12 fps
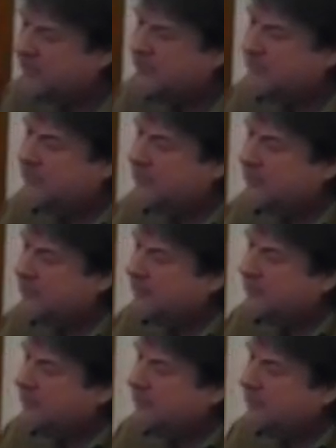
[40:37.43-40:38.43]

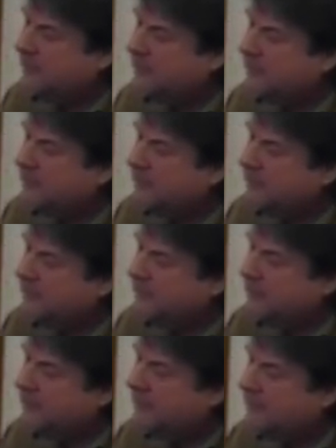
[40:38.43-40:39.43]

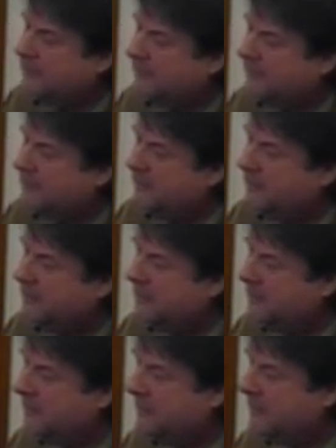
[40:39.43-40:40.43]

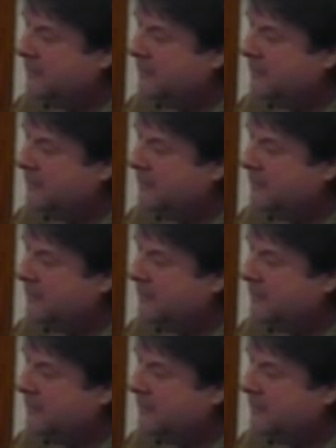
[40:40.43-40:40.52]
Nobody speaks.